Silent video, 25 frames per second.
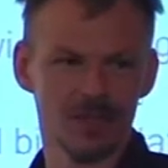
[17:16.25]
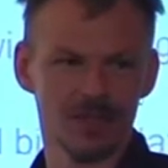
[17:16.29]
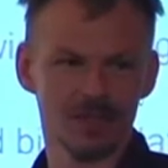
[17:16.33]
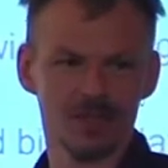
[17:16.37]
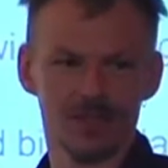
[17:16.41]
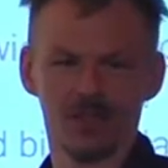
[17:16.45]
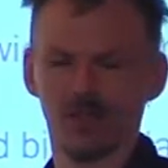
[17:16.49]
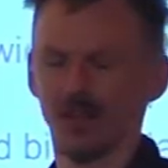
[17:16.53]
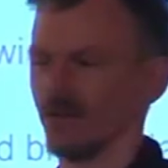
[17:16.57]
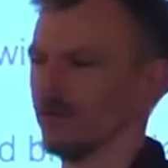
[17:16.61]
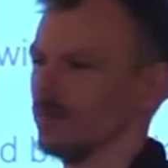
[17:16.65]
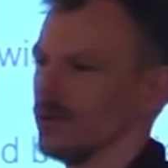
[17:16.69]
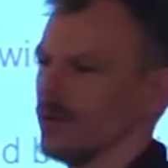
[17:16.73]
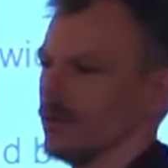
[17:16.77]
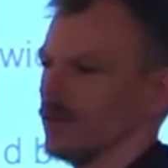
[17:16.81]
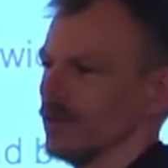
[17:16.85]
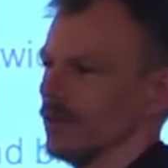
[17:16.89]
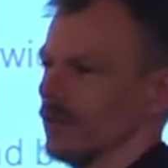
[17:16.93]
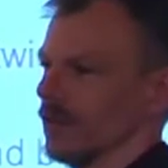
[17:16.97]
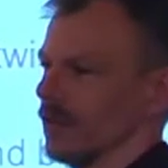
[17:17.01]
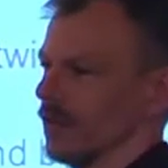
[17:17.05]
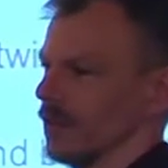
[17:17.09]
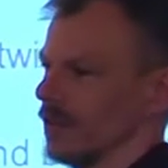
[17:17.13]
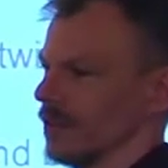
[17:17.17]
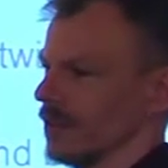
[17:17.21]
So I moved
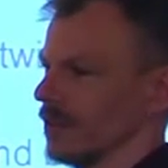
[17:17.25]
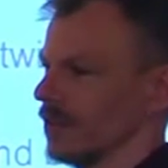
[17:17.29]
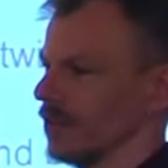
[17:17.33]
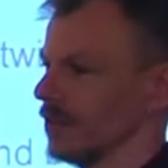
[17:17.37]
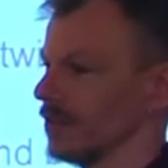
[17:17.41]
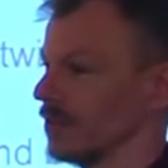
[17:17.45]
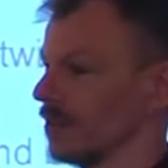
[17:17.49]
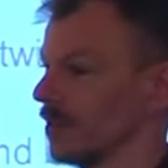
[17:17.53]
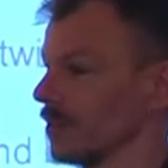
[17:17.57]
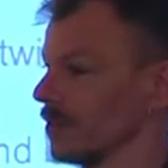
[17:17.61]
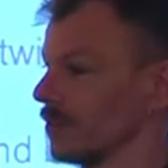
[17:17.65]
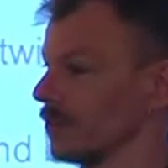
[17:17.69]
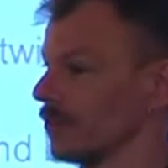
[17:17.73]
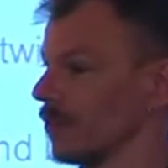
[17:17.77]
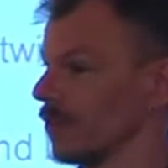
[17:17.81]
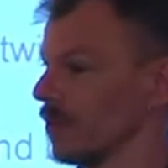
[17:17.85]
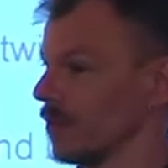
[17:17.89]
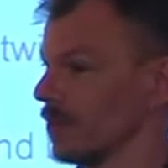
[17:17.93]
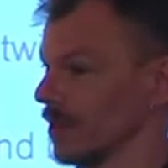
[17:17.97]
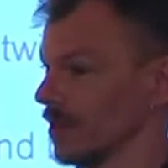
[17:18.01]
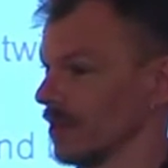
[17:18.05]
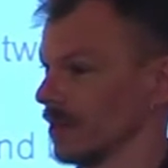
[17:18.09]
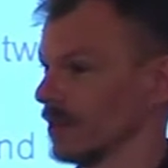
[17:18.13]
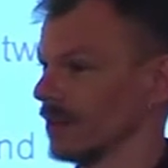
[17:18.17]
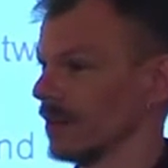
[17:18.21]
to
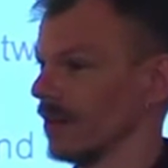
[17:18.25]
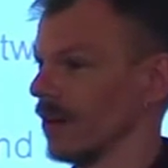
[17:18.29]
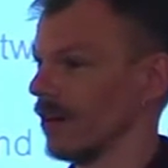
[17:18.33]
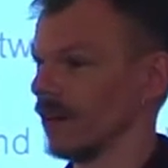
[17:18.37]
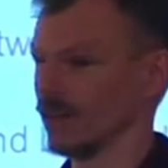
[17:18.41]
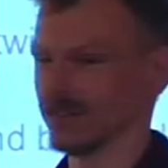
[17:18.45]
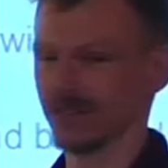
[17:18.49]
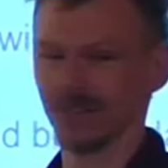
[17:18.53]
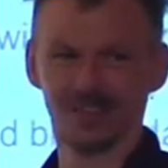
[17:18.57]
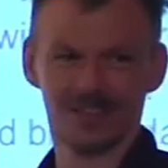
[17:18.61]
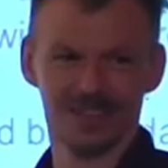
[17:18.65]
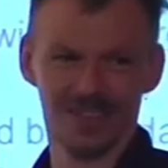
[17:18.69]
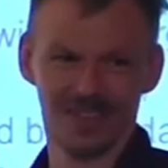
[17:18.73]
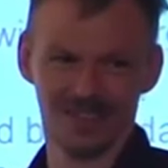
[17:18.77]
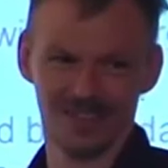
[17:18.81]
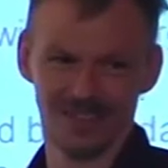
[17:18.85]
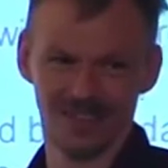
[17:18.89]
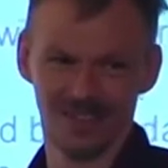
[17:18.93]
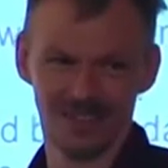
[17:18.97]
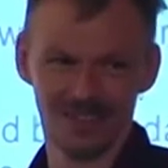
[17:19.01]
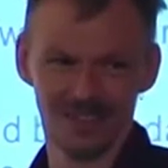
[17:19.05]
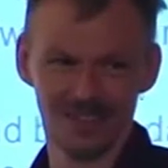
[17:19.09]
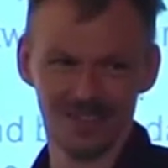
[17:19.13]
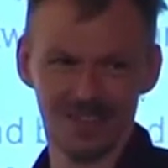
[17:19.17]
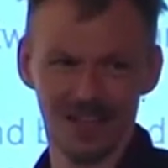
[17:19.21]
64-bit
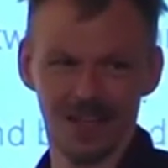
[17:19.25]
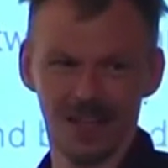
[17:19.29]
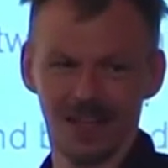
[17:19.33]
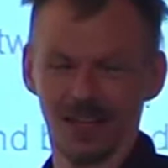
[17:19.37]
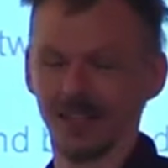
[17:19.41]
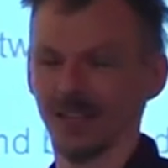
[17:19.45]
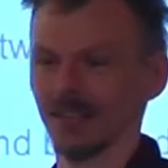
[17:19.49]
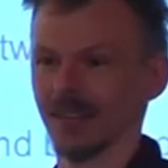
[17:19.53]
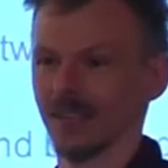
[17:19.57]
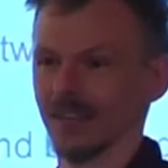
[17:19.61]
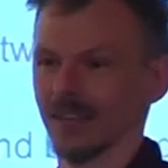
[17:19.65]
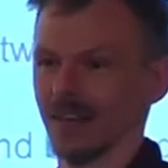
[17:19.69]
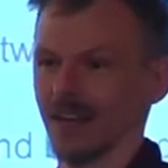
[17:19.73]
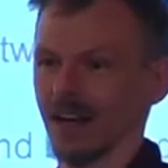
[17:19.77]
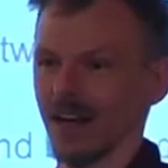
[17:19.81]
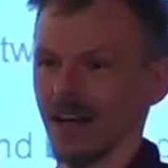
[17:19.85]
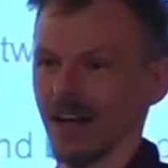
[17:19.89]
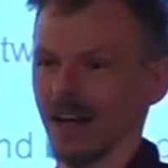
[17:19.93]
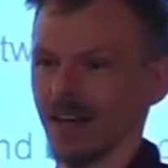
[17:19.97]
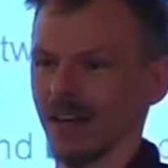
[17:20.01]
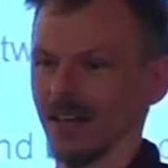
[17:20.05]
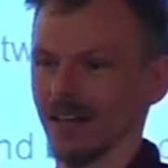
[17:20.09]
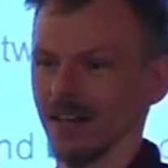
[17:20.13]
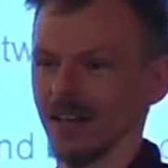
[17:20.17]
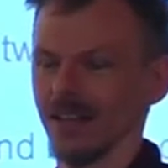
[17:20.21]
architecture and
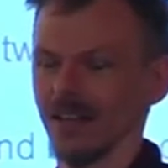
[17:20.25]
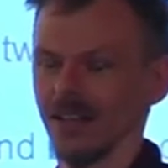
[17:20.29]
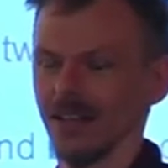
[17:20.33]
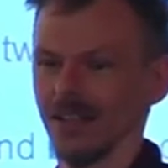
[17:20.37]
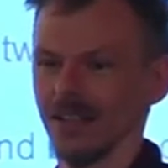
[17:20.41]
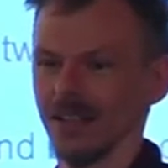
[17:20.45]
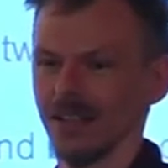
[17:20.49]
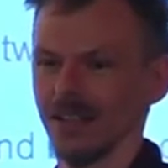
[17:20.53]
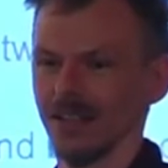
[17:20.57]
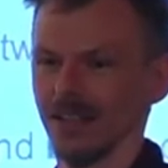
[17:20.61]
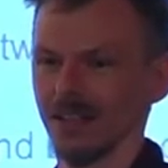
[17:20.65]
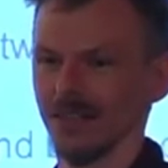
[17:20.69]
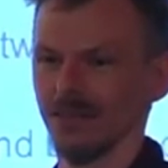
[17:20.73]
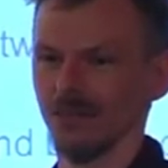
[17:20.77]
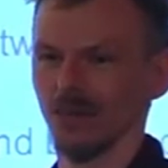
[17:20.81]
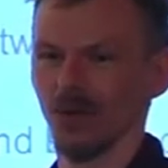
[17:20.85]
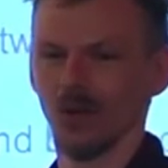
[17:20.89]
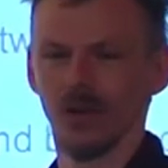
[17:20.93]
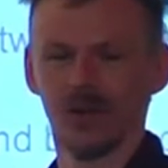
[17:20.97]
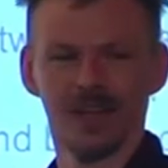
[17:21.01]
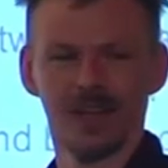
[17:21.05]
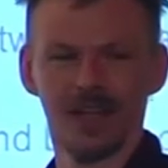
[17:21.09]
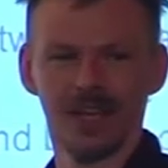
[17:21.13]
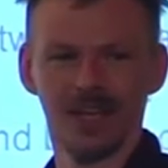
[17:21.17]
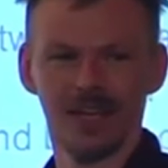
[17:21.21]
I need
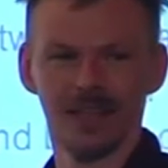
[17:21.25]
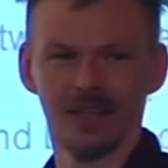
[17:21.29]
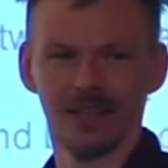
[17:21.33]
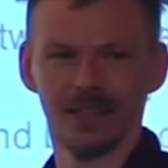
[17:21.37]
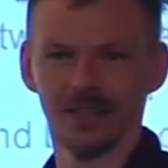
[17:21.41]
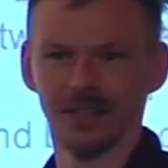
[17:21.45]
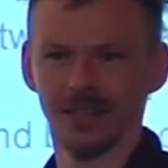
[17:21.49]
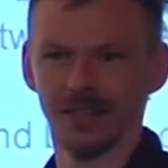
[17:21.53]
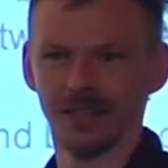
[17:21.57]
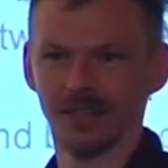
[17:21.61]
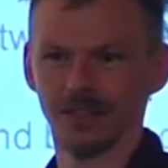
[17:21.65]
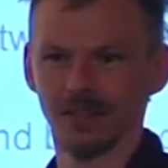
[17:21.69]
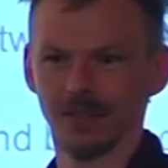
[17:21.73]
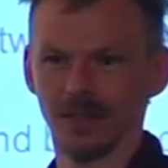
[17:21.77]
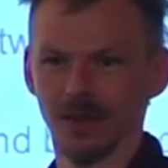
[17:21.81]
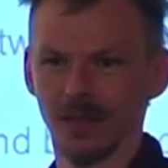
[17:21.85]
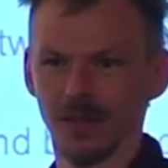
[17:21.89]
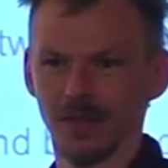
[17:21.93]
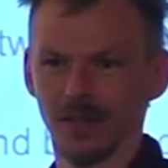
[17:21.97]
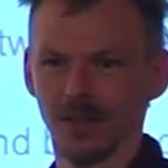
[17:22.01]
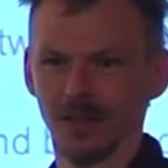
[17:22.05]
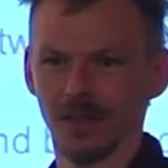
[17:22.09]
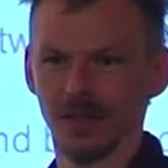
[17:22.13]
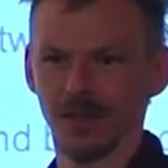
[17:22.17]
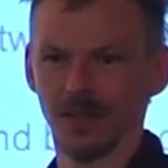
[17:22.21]
more than 8 gigs of
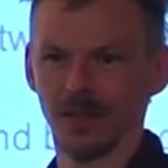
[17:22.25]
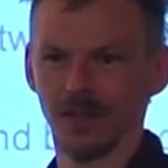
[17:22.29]
memory.